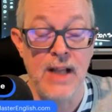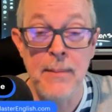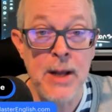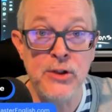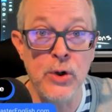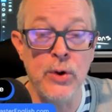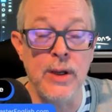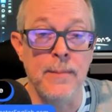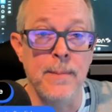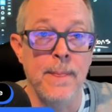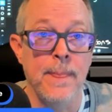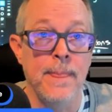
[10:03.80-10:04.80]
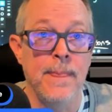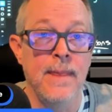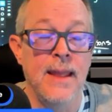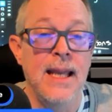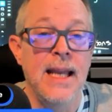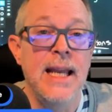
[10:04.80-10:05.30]
I'm not joking.
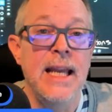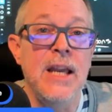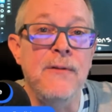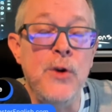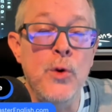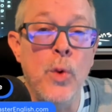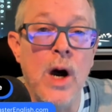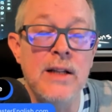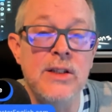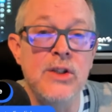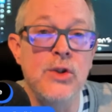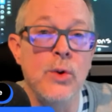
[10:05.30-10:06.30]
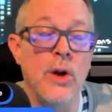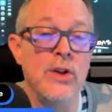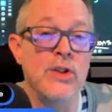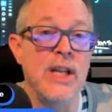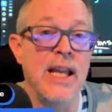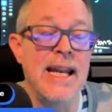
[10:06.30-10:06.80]
If you wanted to
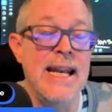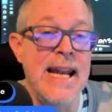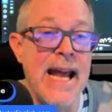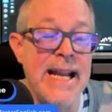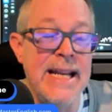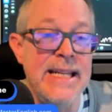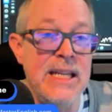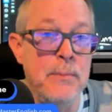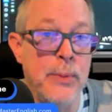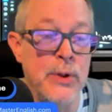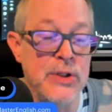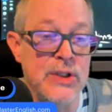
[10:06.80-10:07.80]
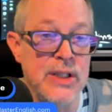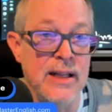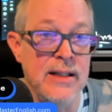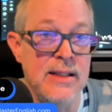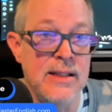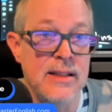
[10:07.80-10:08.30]
understand
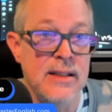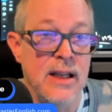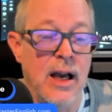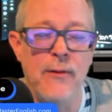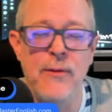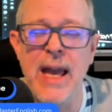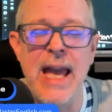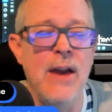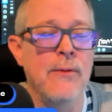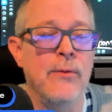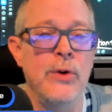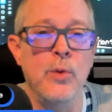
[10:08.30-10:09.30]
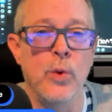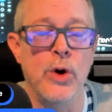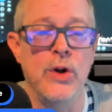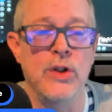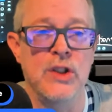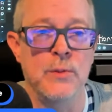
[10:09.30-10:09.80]
90% of every
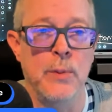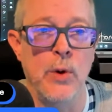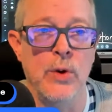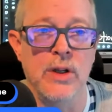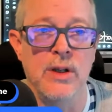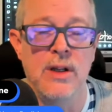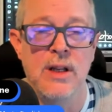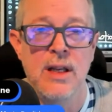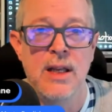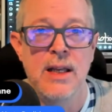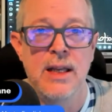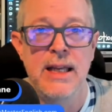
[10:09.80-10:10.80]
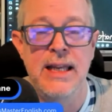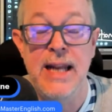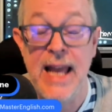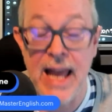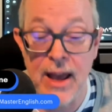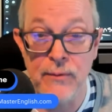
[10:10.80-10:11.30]
word spoken
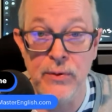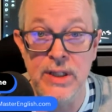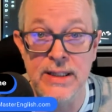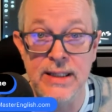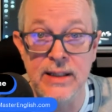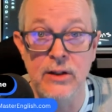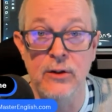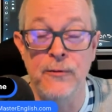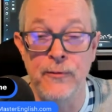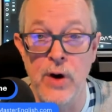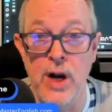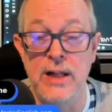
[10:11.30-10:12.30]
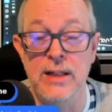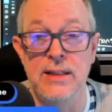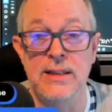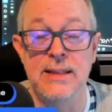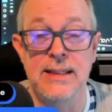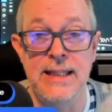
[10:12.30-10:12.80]
in every single
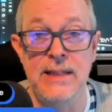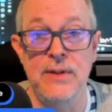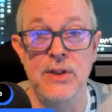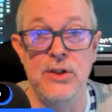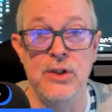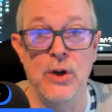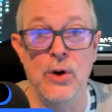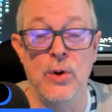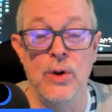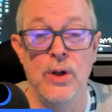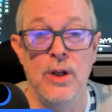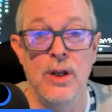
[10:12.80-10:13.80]
Friends TV show,